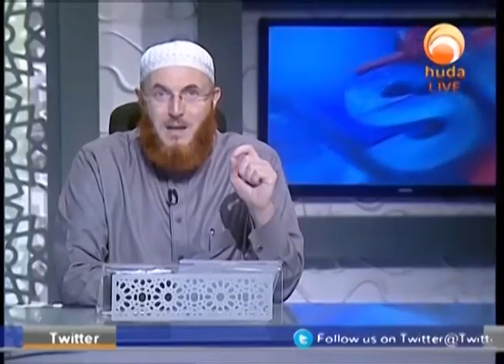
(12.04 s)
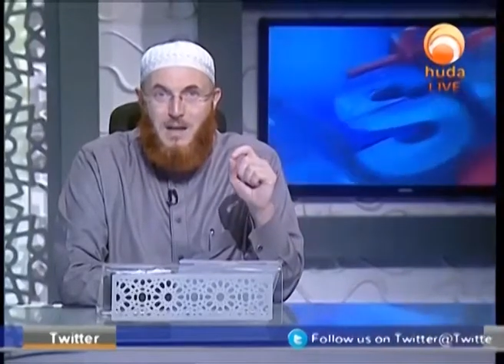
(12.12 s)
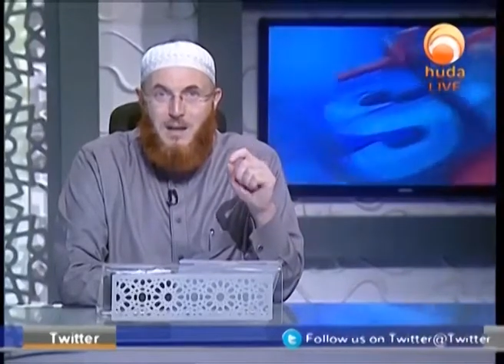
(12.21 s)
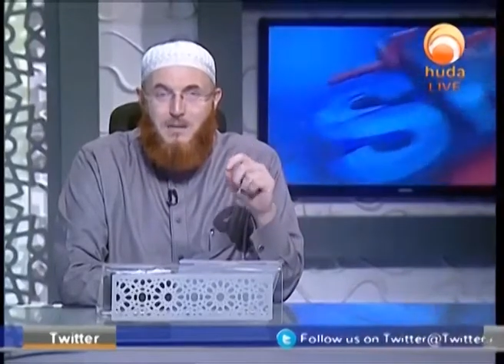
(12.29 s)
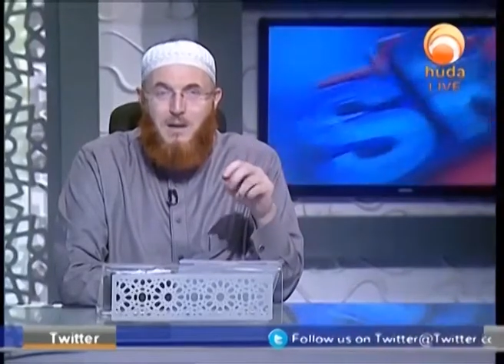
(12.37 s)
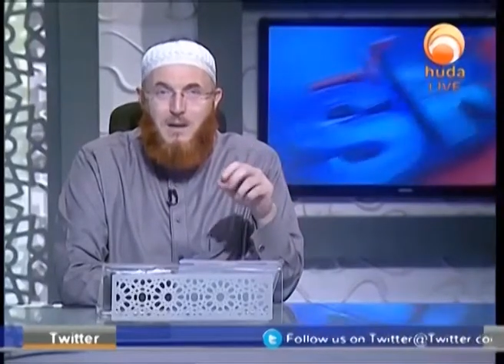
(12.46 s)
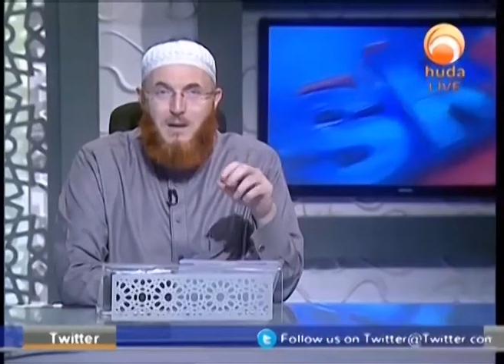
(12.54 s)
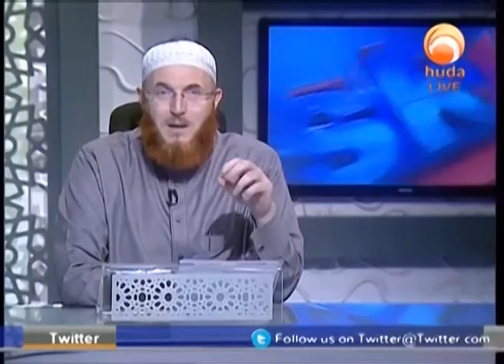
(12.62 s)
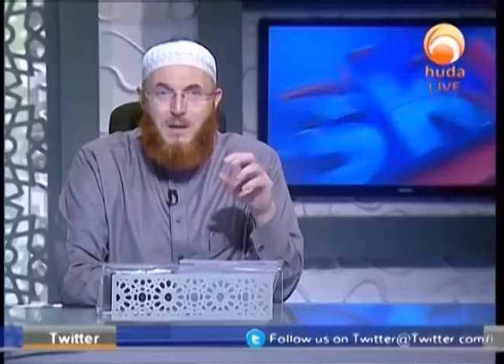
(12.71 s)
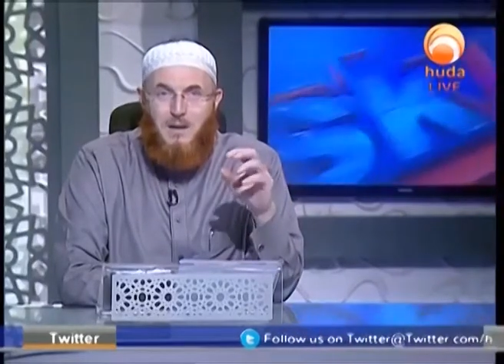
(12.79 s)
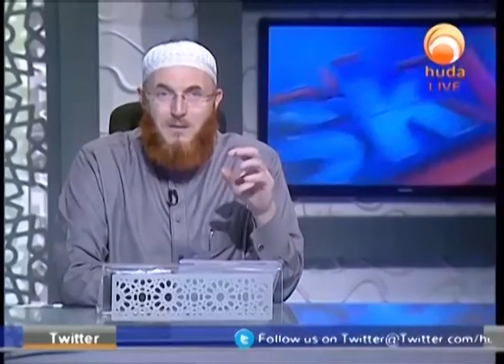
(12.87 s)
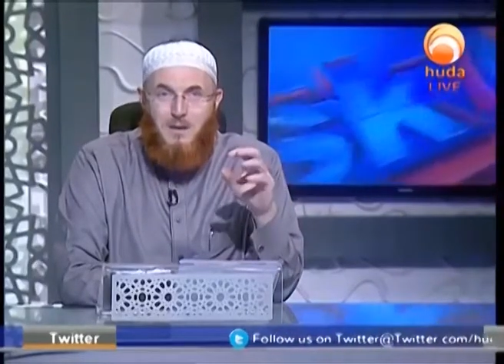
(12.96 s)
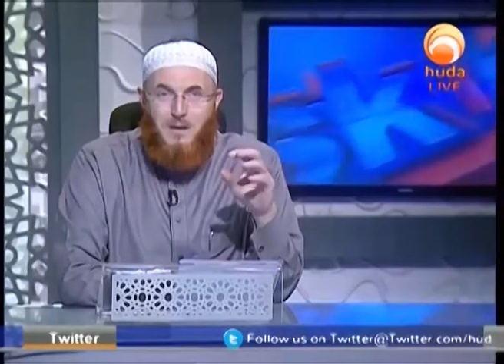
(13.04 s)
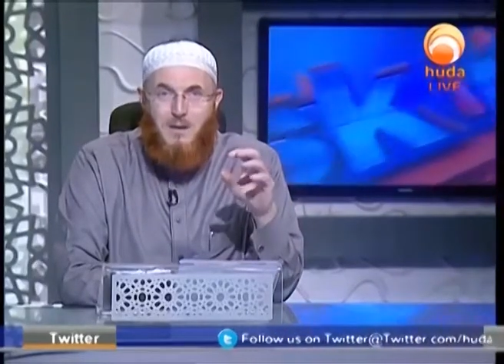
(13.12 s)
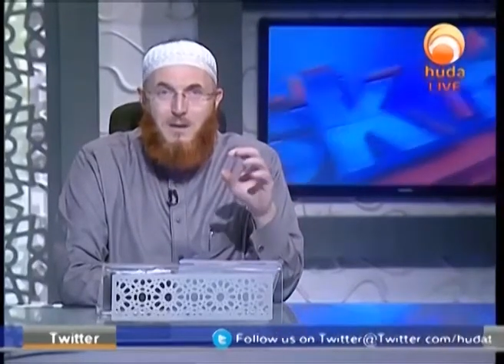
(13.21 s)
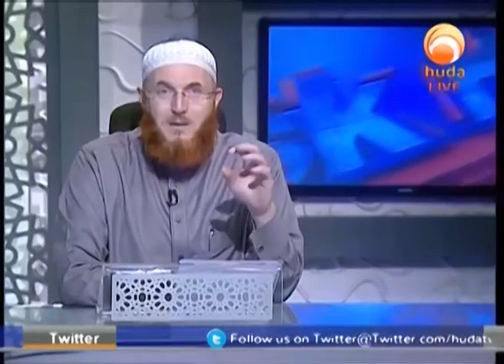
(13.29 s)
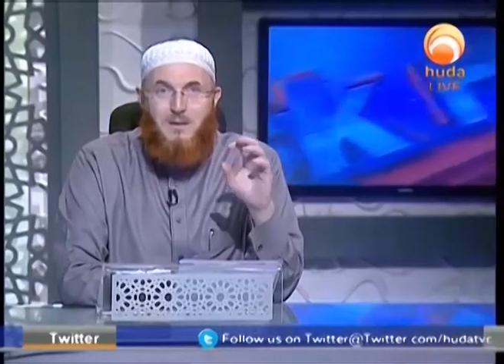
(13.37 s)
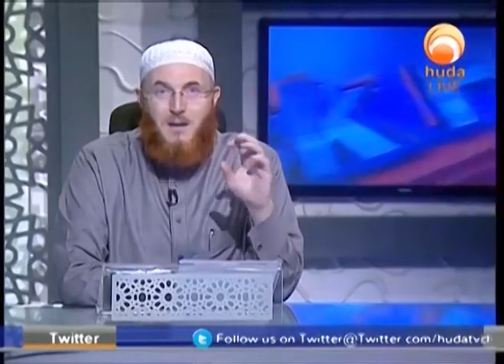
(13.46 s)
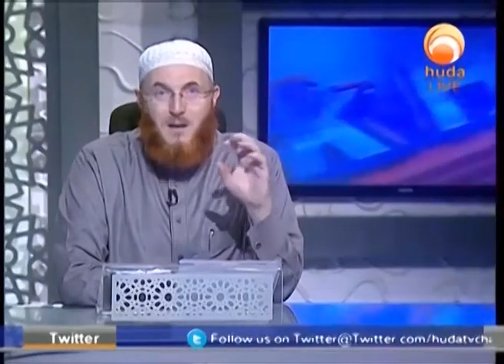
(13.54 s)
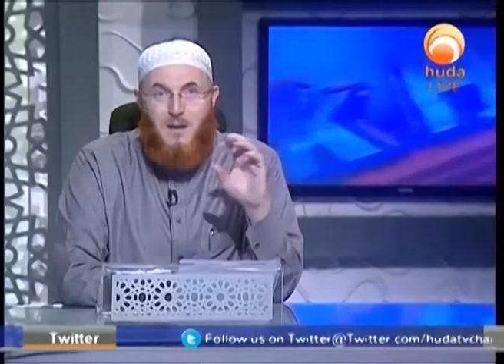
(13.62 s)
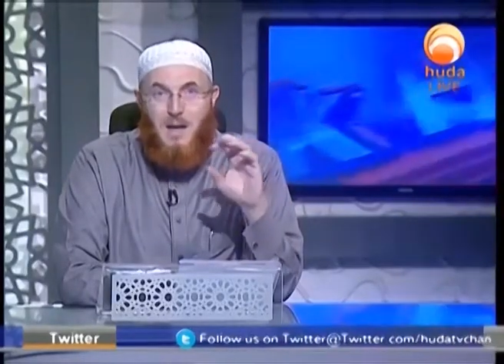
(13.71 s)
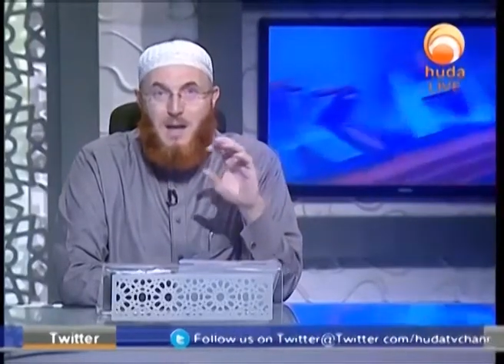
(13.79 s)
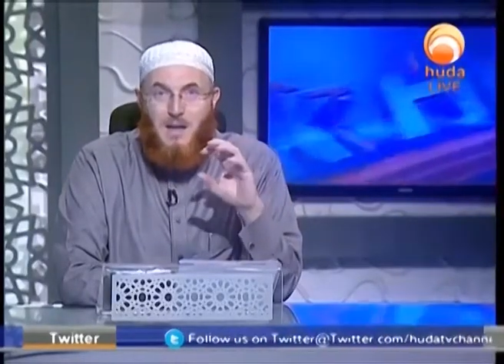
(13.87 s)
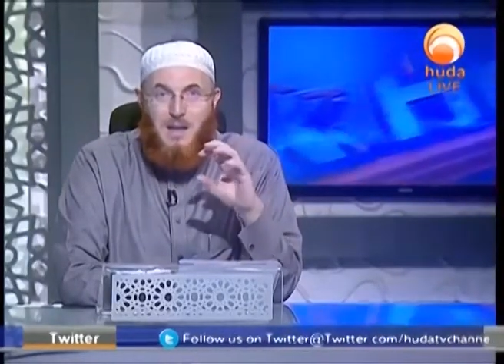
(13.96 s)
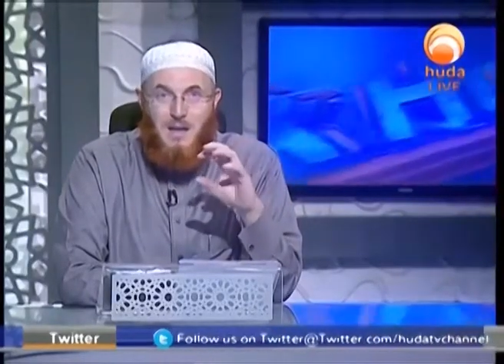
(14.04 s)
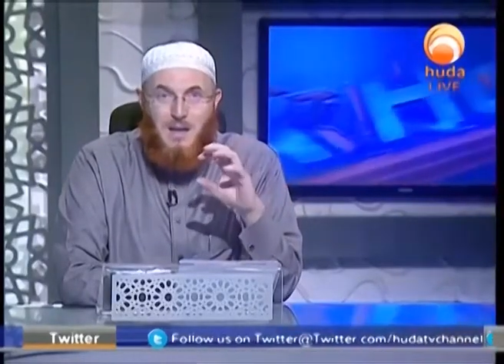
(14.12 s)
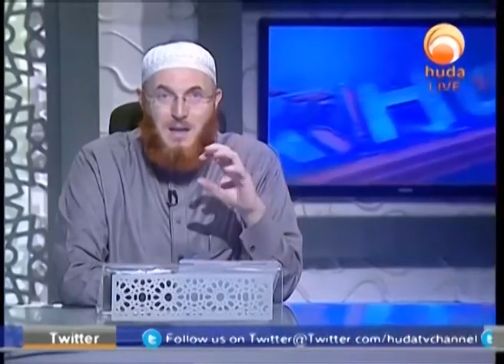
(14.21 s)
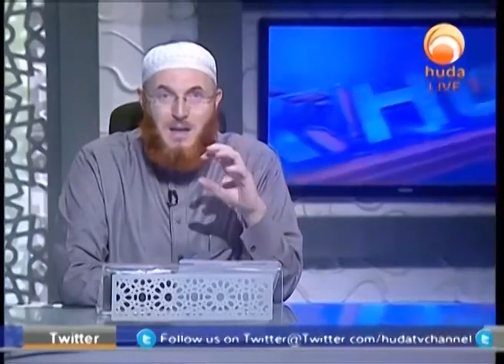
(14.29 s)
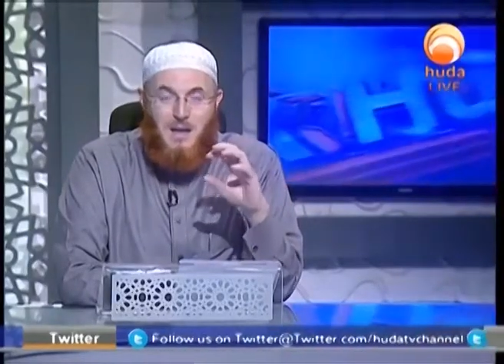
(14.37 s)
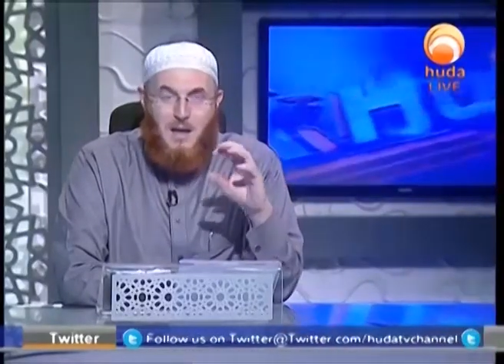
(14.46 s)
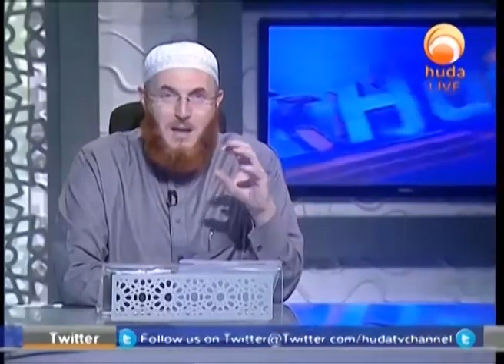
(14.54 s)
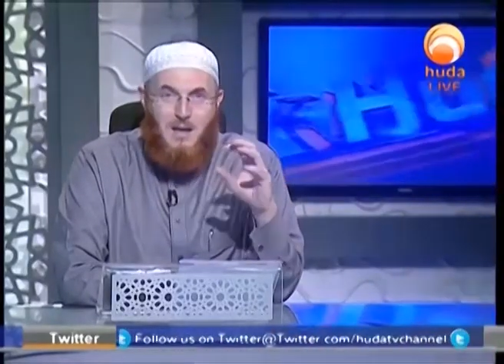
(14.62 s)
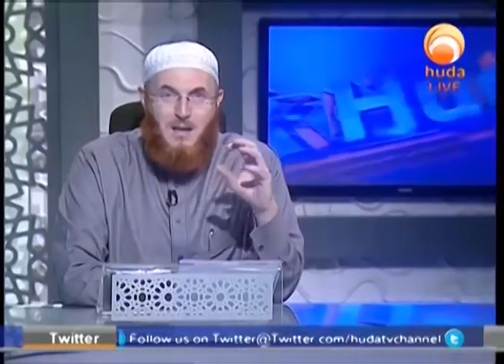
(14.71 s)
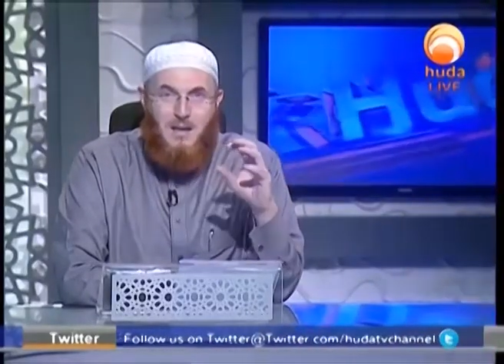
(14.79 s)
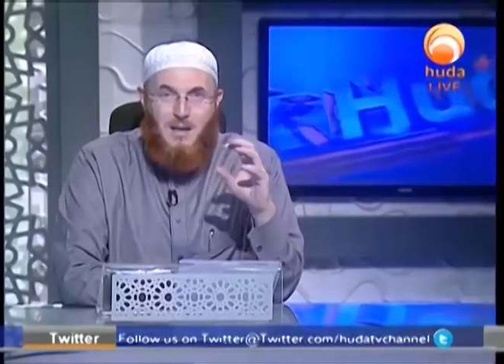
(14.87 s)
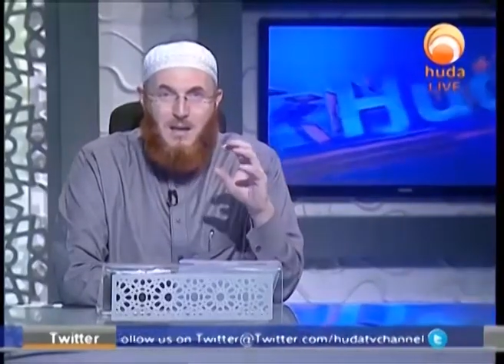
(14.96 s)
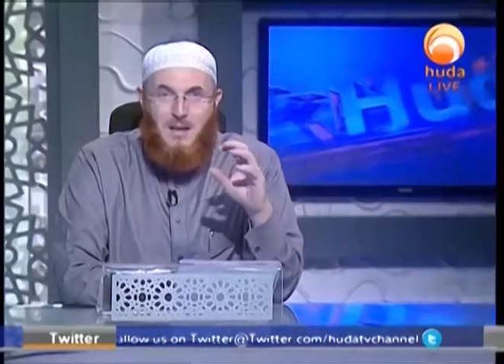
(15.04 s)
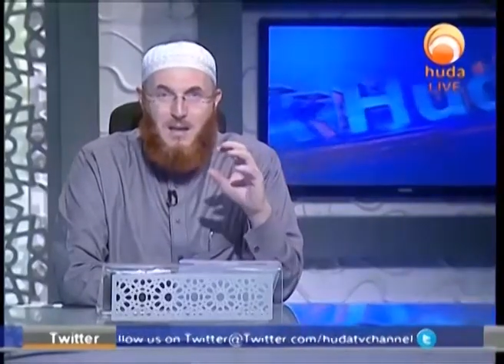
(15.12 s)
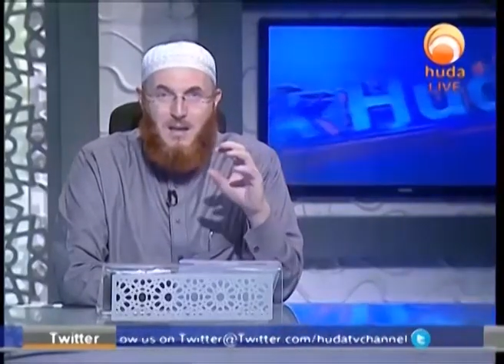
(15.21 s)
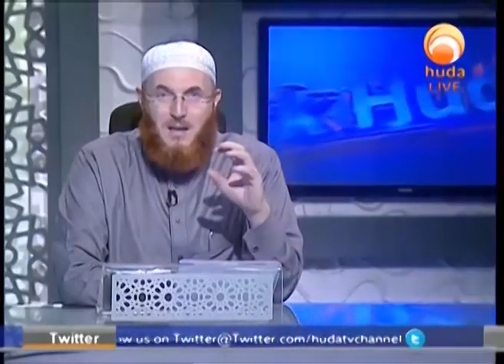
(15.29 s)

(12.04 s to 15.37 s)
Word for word: even if it is like the, uh, the,